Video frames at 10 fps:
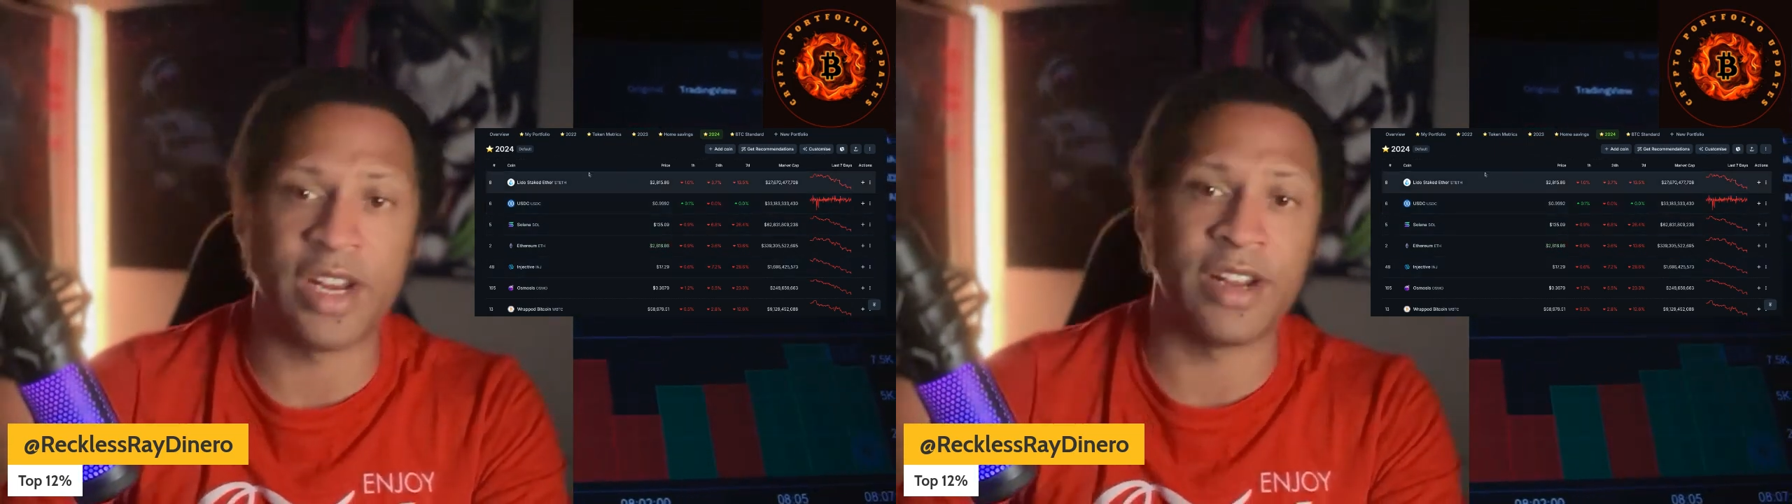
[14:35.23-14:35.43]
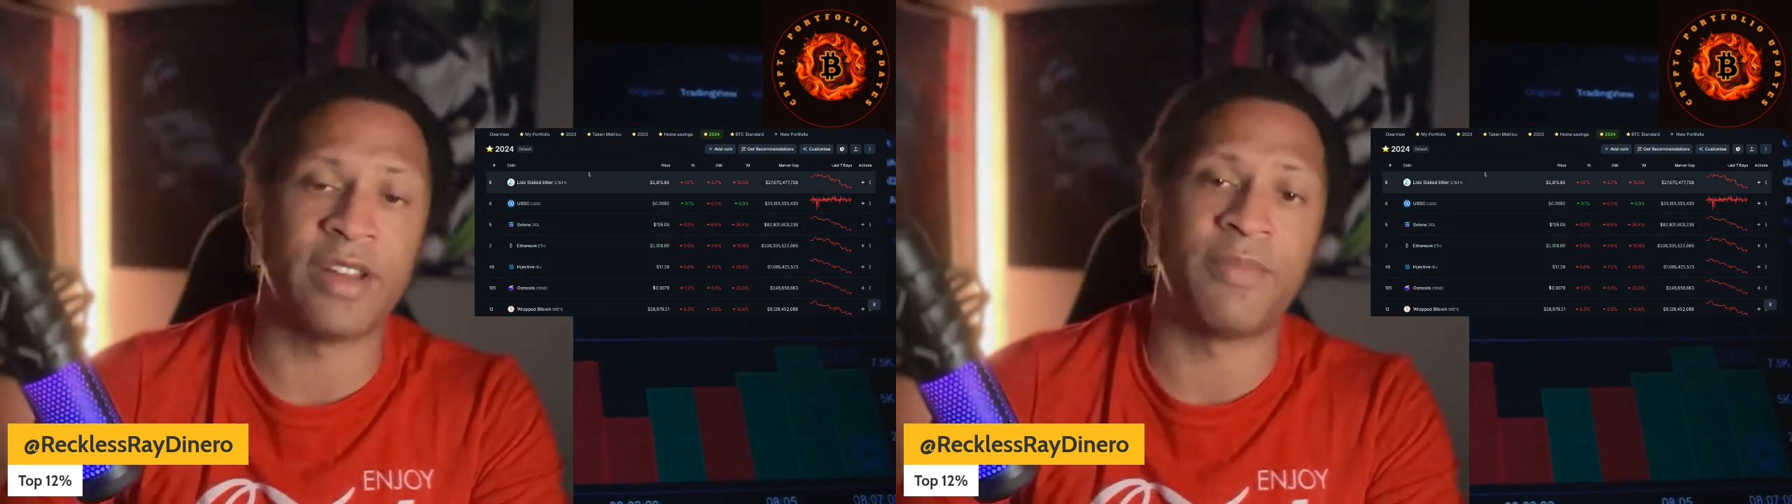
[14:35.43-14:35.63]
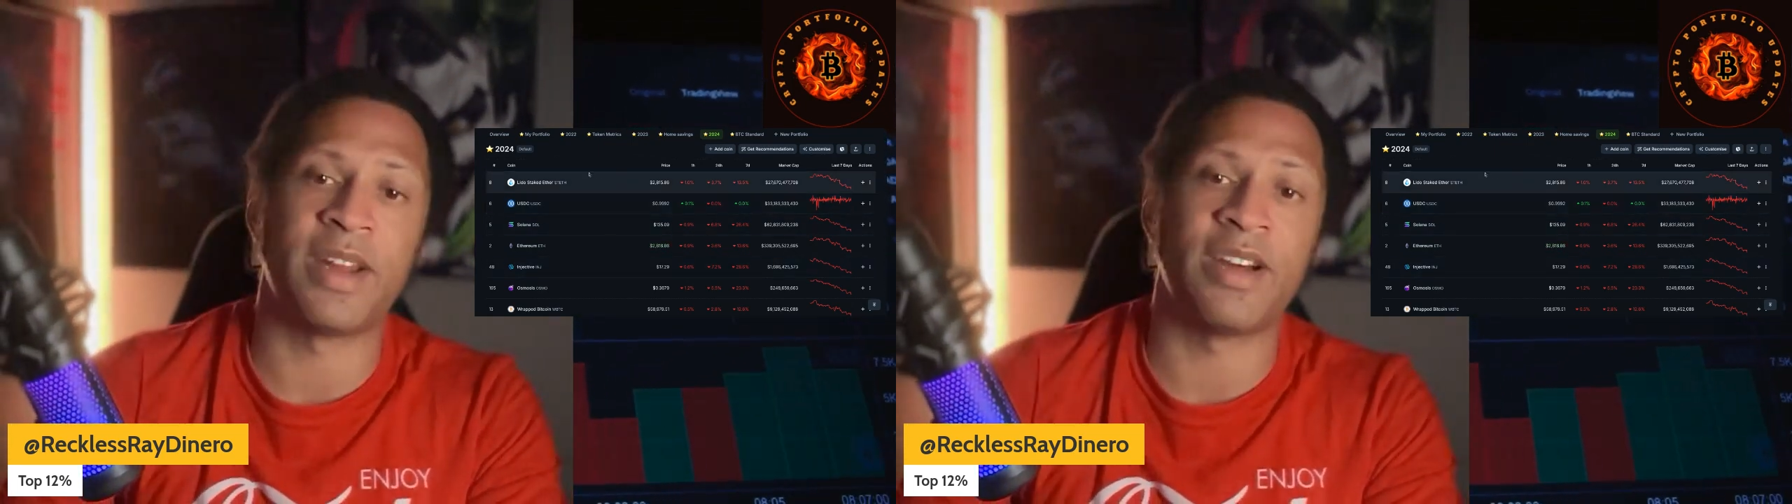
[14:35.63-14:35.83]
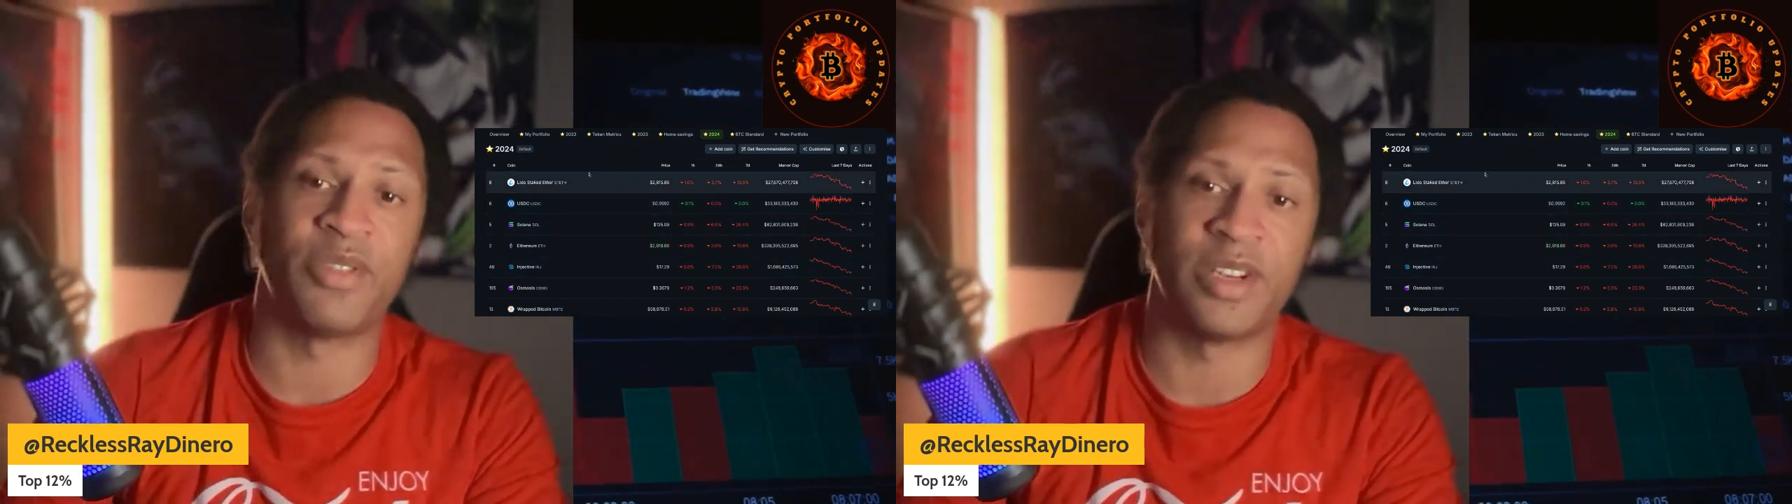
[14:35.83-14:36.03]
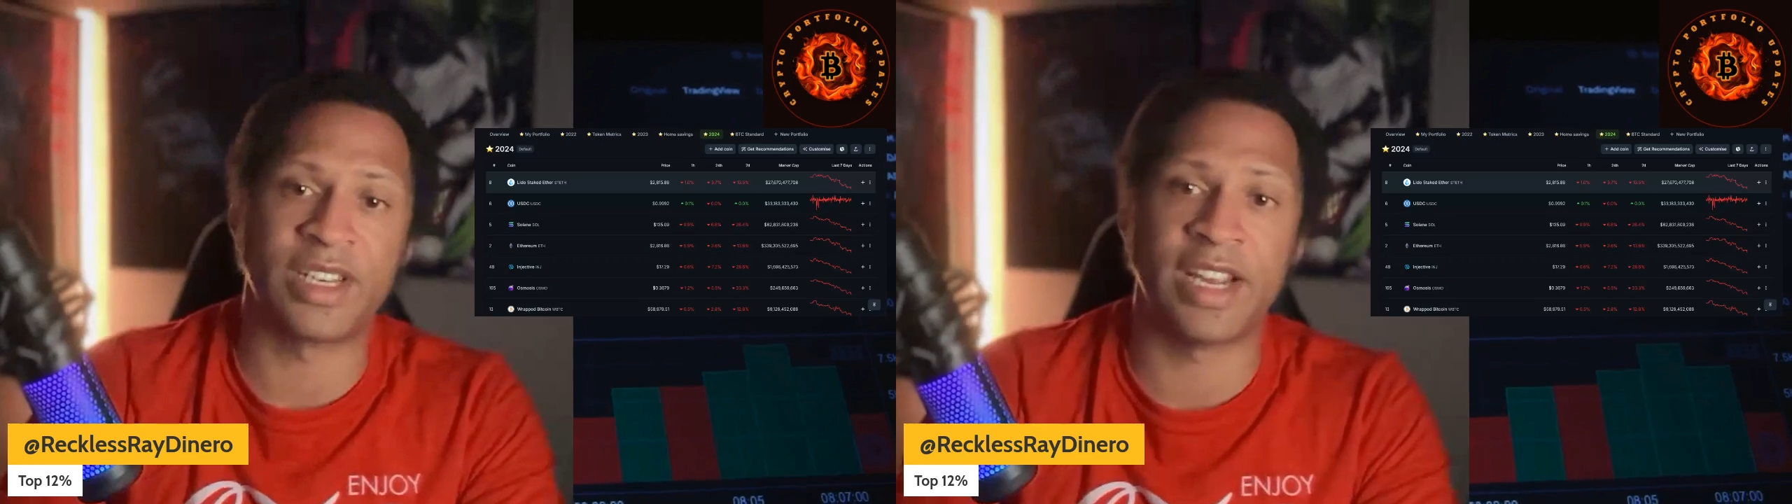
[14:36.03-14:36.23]
income that I
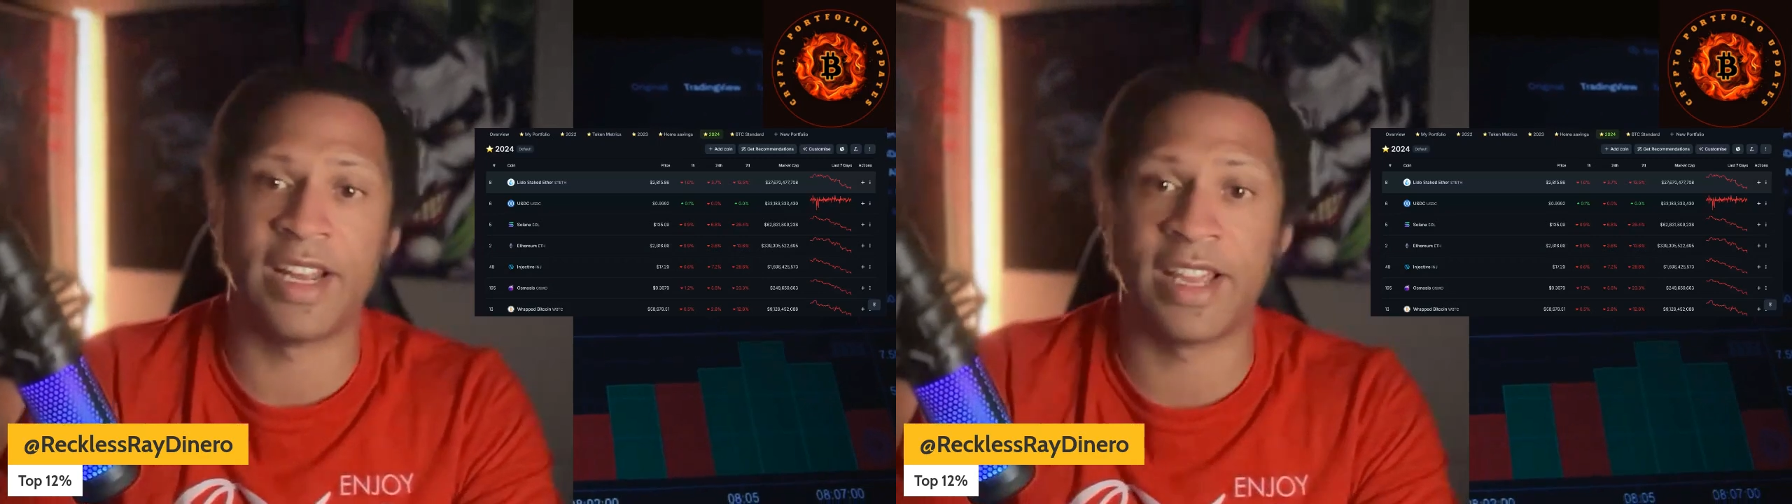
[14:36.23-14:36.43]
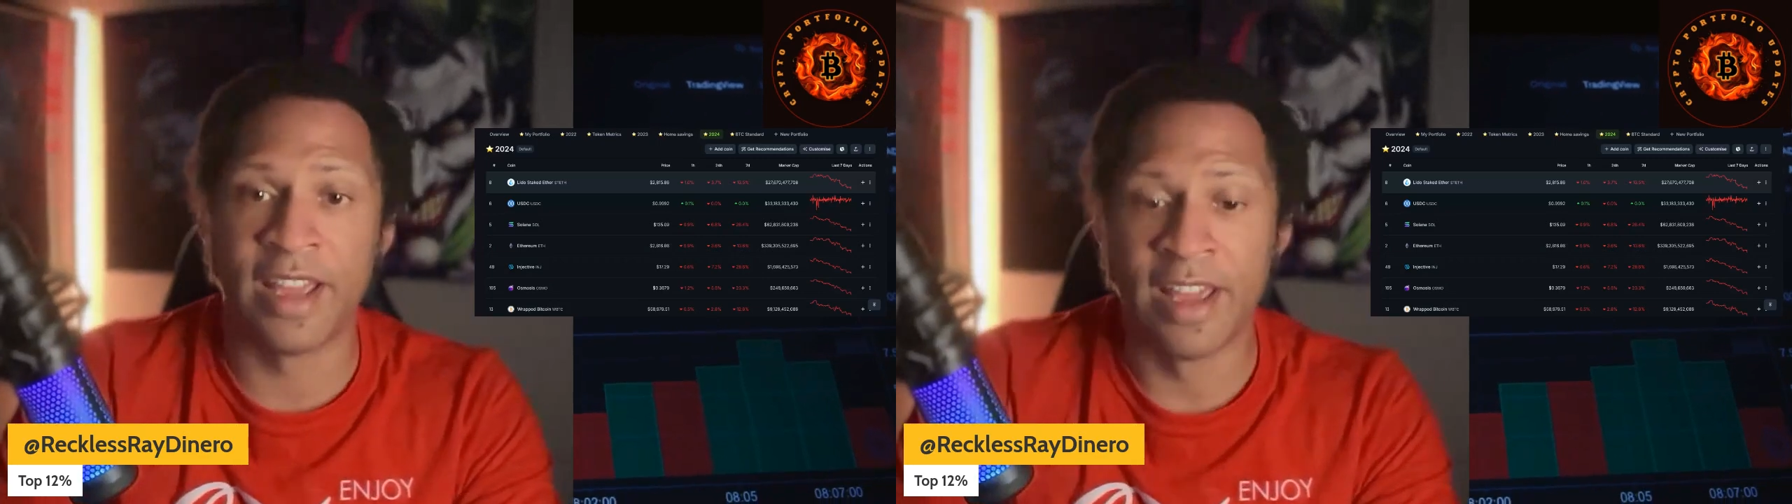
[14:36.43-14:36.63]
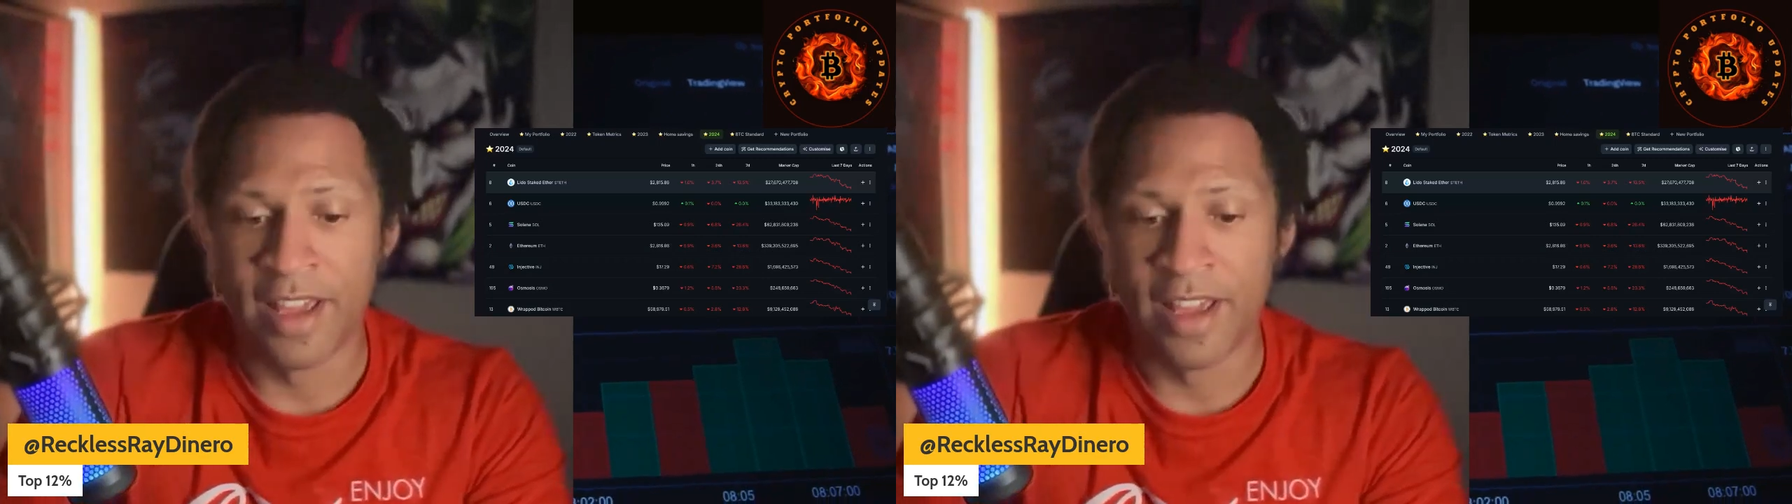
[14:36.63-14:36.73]
was getting,